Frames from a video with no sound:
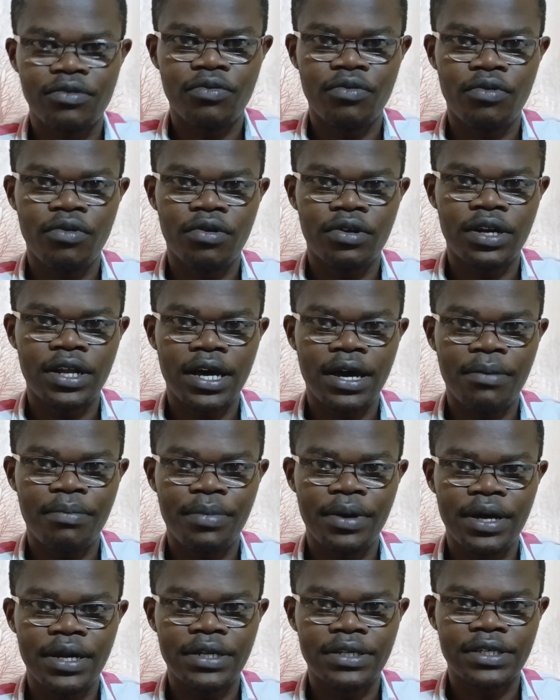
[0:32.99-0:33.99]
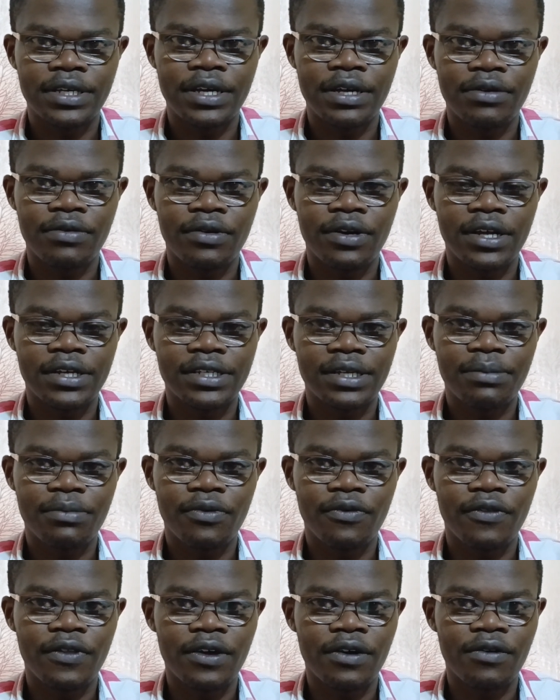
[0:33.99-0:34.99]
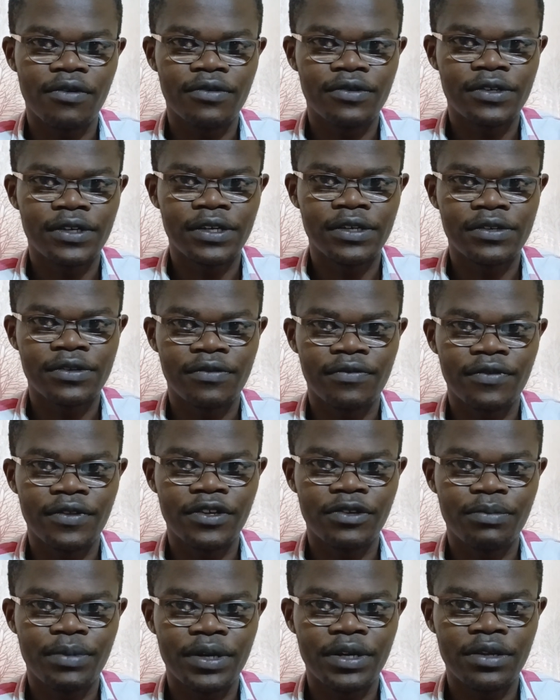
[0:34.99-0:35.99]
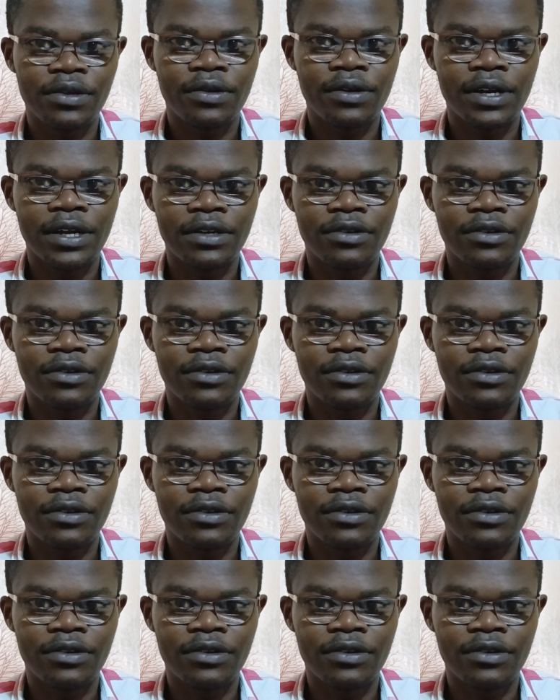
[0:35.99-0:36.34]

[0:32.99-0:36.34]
what happens and what are some of the causes of this particular